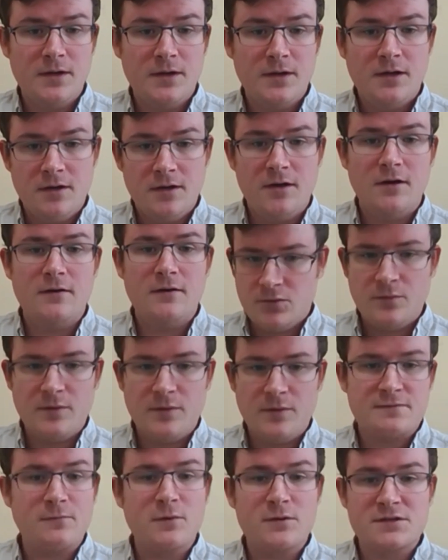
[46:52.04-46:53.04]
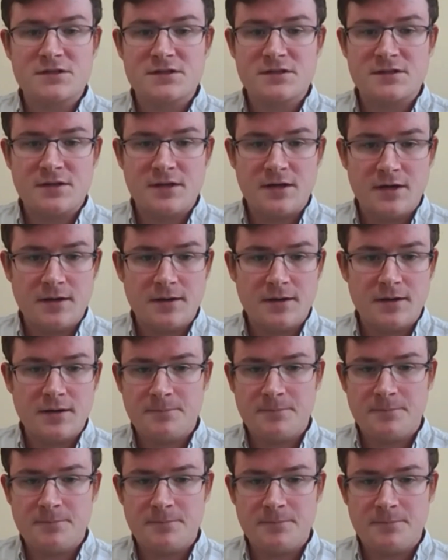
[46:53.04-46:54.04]
of US forces
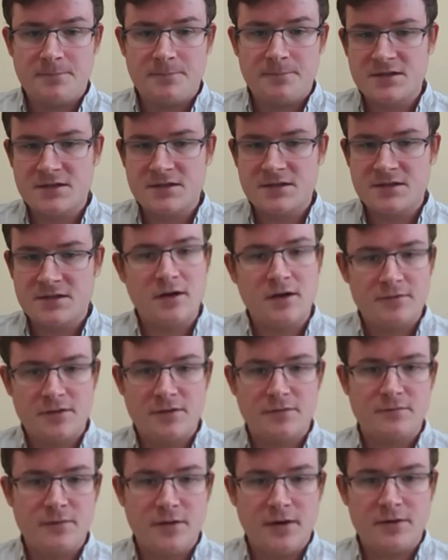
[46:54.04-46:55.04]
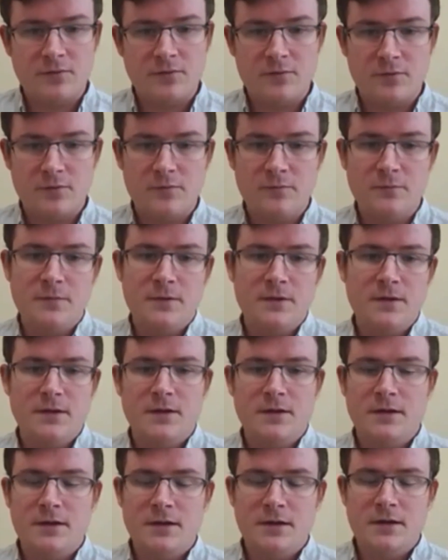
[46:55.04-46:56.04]
there and send it off to their friend group.
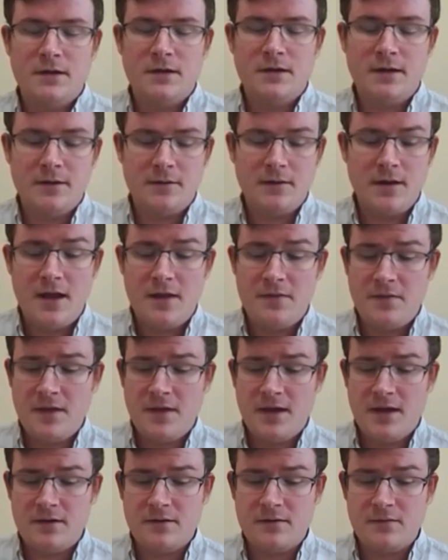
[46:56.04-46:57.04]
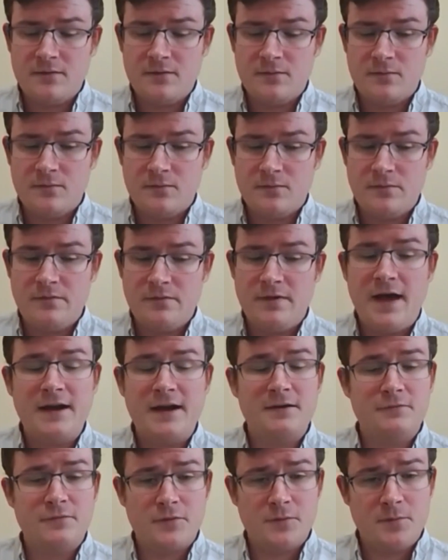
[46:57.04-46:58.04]
And then
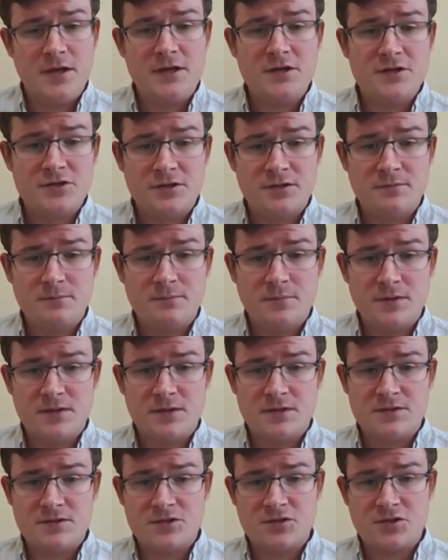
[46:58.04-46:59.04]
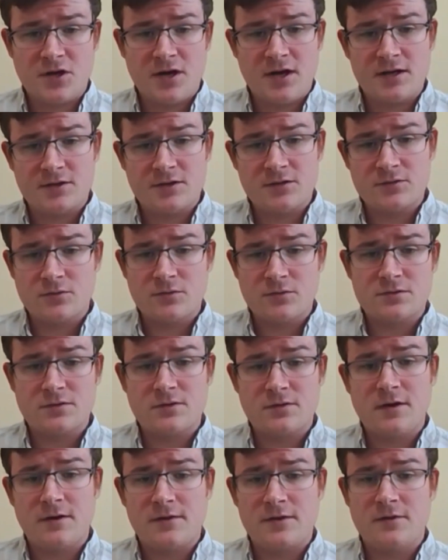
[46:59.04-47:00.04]
that information, because China controls a
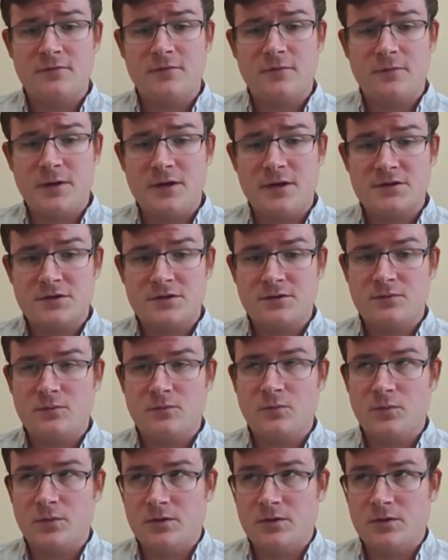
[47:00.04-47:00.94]
lot of the information,